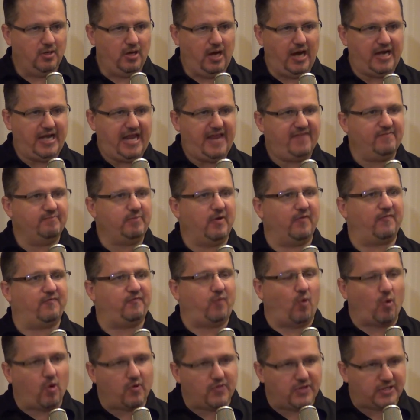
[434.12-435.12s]
And even
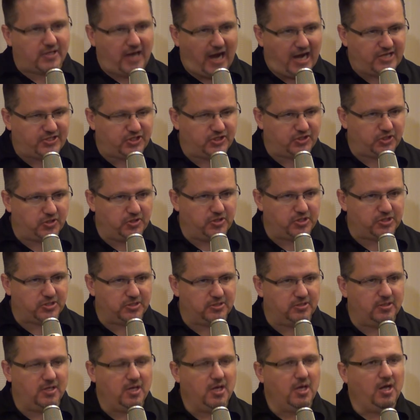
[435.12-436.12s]
before the
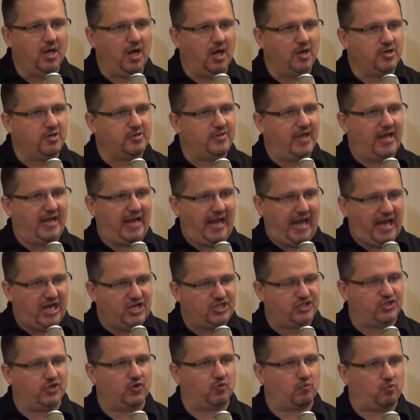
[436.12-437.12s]
Constitution, under that
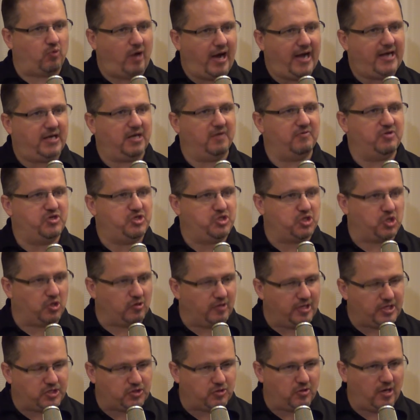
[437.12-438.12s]
ancient right of
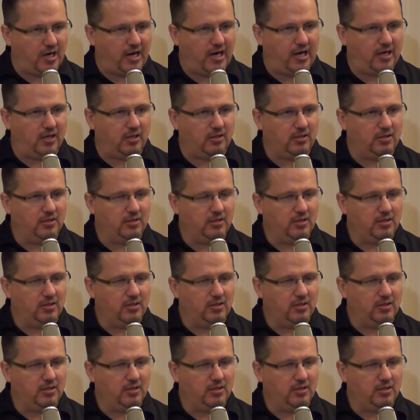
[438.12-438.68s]
jury trial,